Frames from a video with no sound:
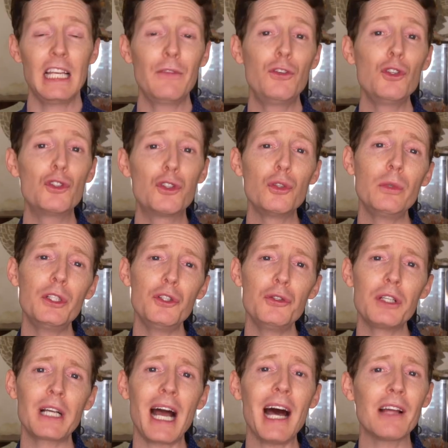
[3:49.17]
If you do renew
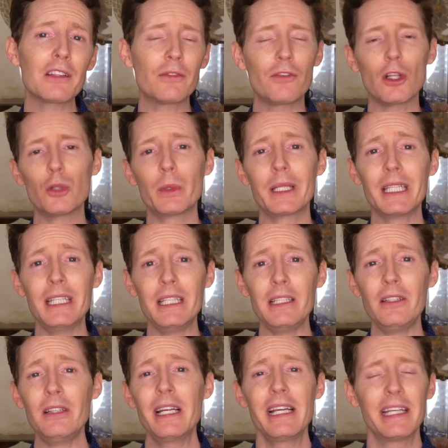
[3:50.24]
the card the following
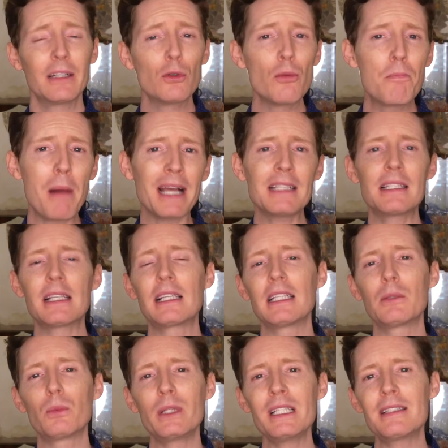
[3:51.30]
year, it will
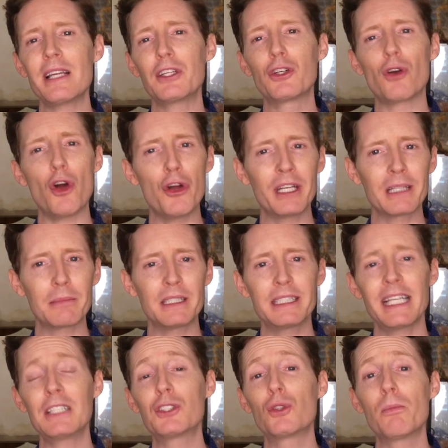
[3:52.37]
basically reset your earning
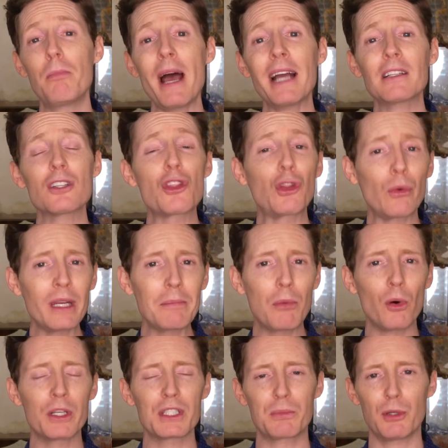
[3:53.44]
potential back to 3
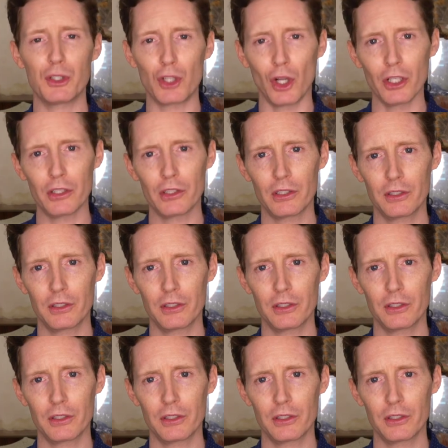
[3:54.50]
points per dollar.